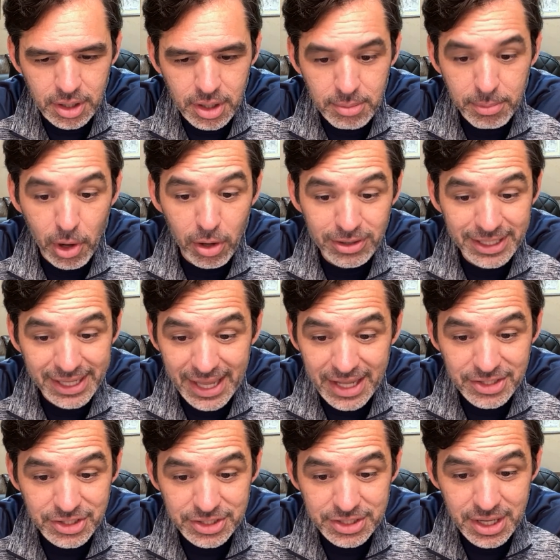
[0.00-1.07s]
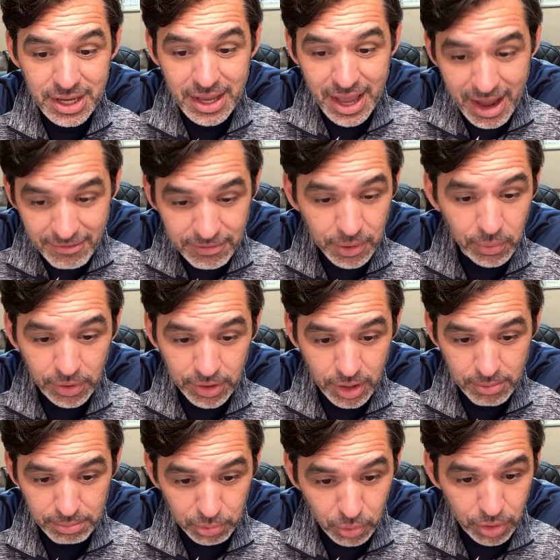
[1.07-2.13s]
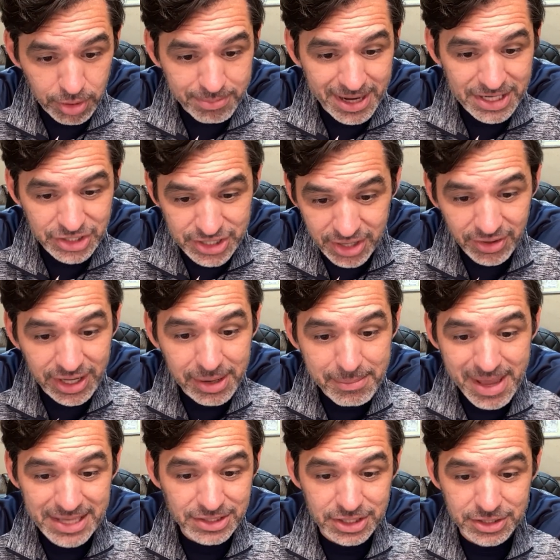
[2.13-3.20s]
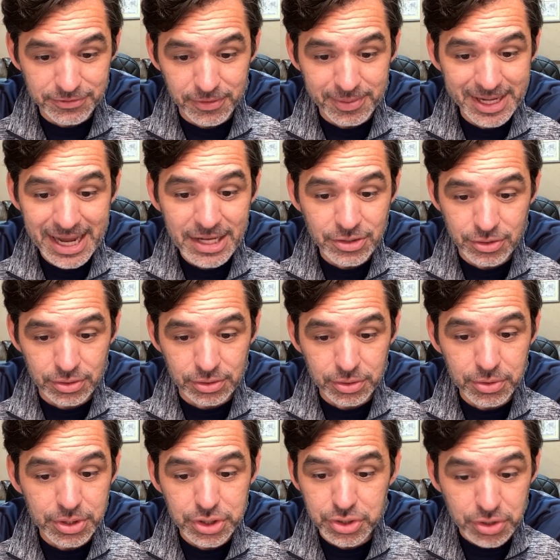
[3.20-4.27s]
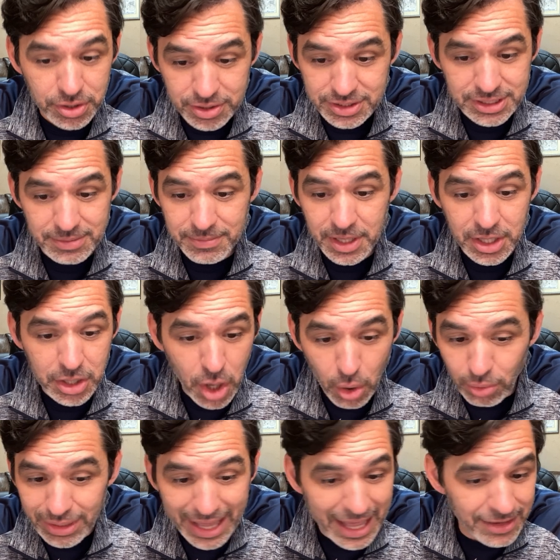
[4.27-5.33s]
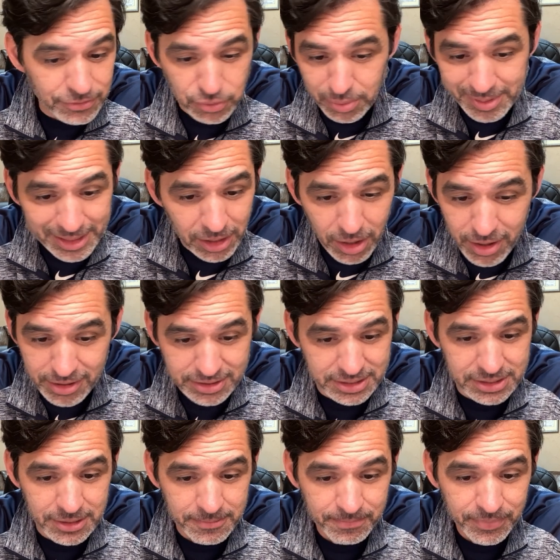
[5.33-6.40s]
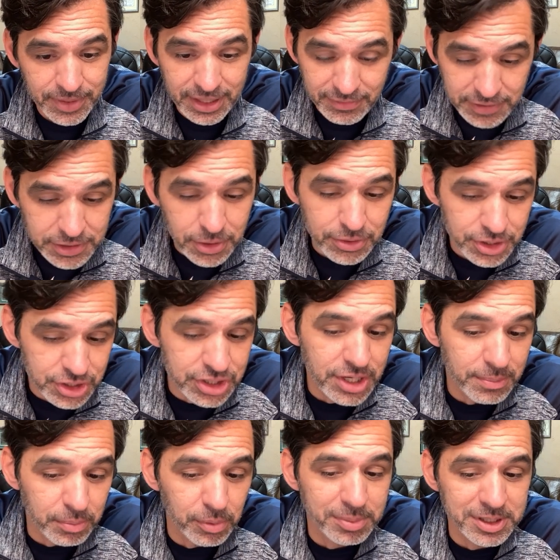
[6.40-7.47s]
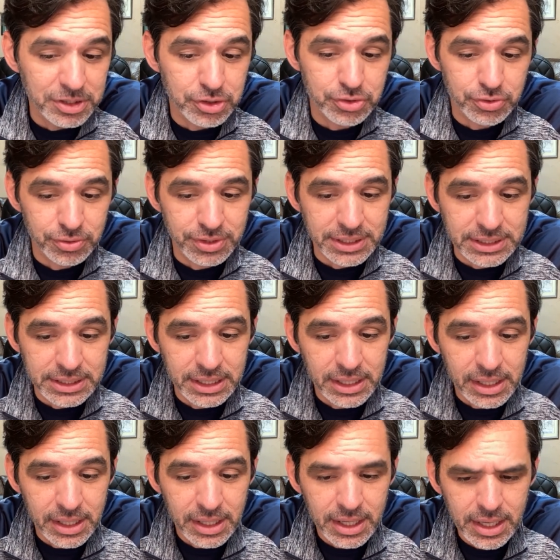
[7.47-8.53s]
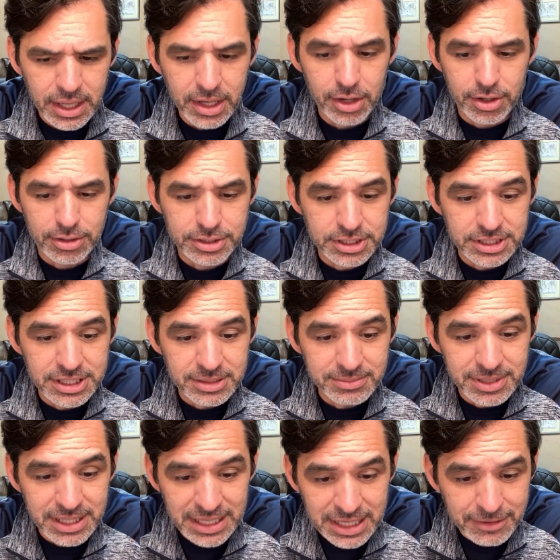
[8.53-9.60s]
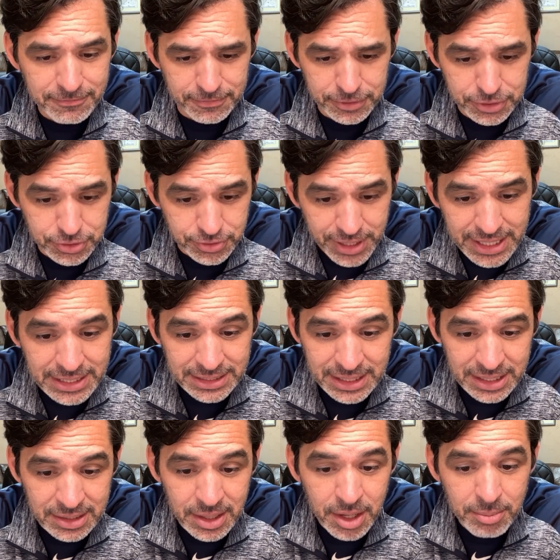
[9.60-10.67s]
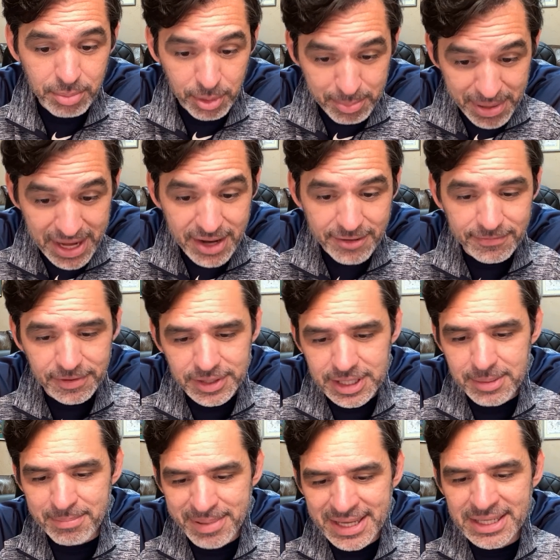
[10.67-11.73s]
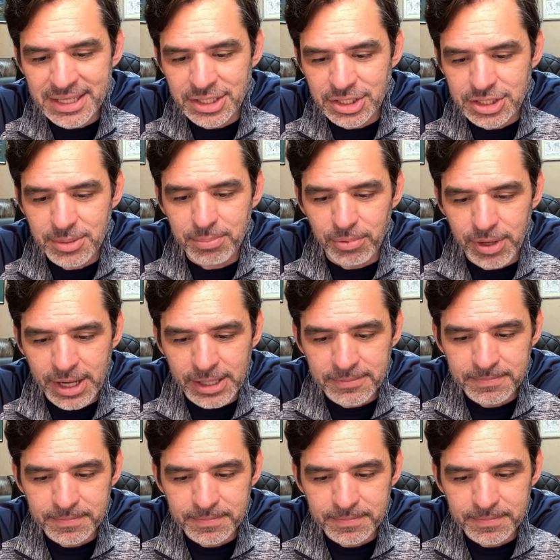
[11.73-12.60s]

Paul engages everyone on board by sharing a message from an angel who assures him that no lives will be lost, even though the ship will be destroyed. He urges them to eat for strength and prepare for the impending shipwreck.